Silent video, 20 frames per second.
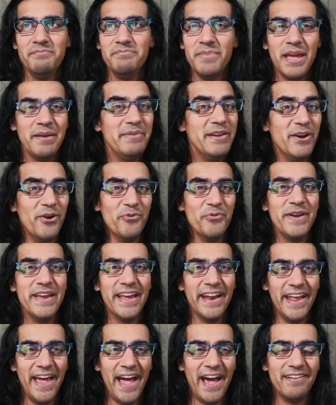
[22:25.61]
maybe a
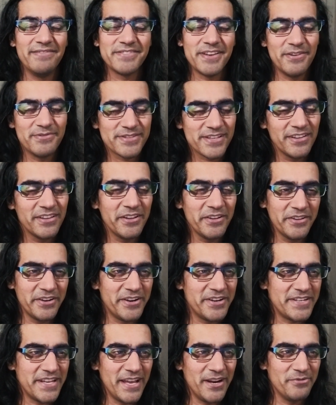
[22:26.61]
week and a half. So I was a little
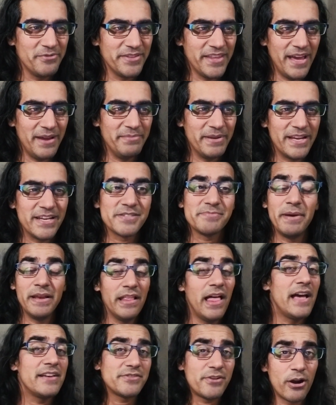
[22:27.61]
irritated with that because
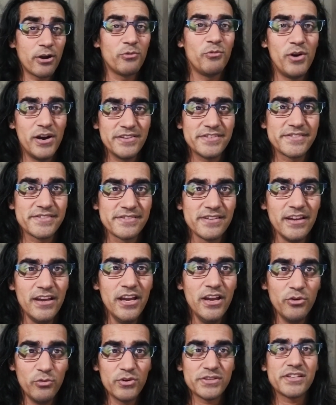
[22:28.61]
my last car was
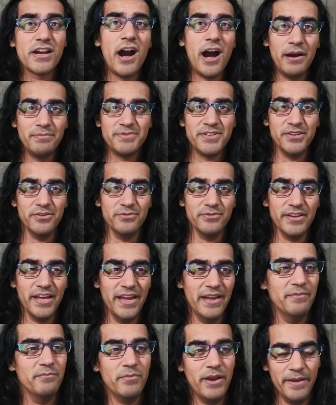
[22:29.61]
Cobb tuned
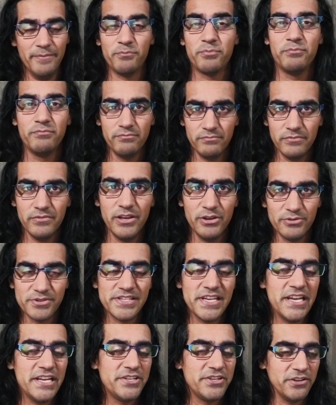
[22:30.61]
and it
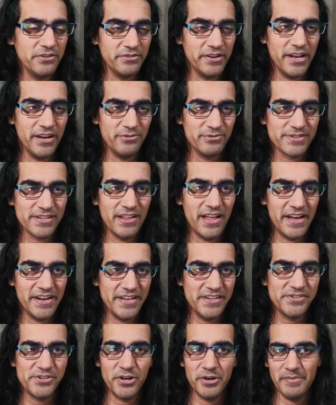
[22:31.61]
was E-tuned, and it was a
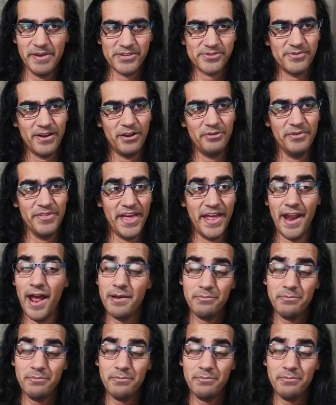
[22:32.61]
lot easier to mess around with that.